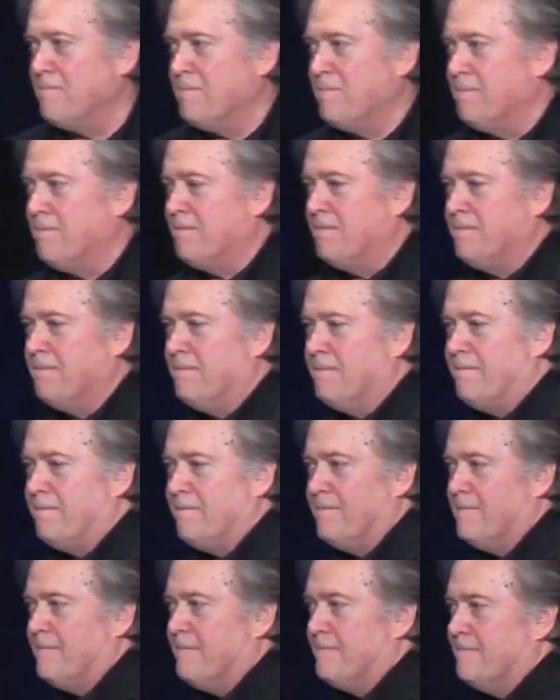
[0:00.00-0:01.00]

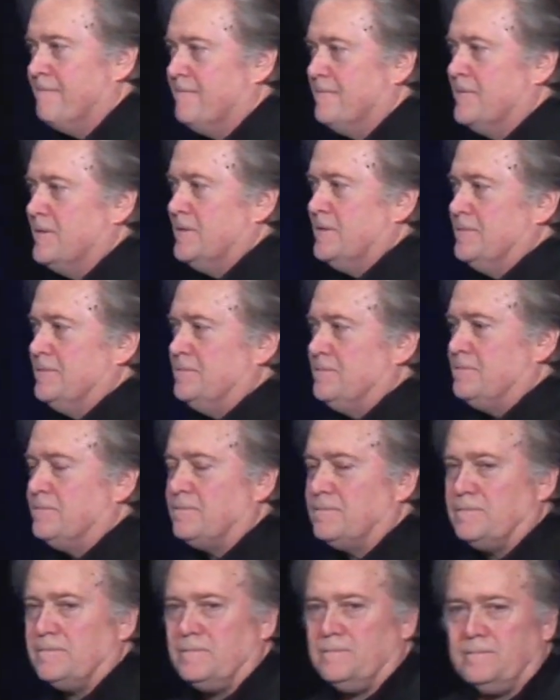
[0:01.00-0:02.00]

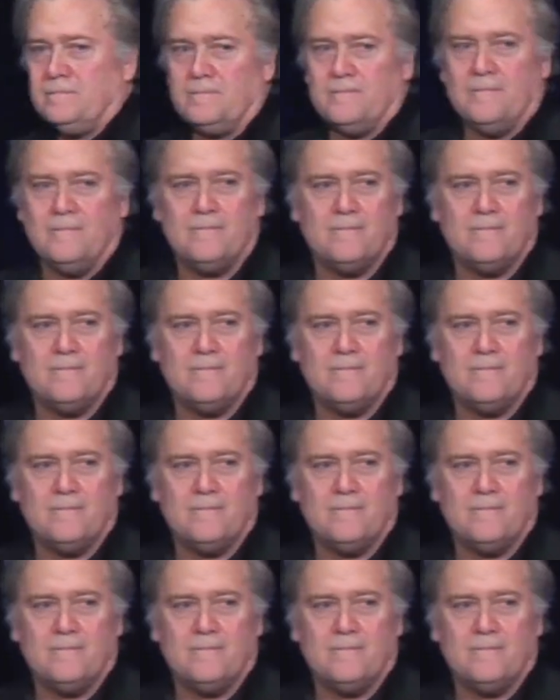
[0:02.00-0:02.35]
(silence)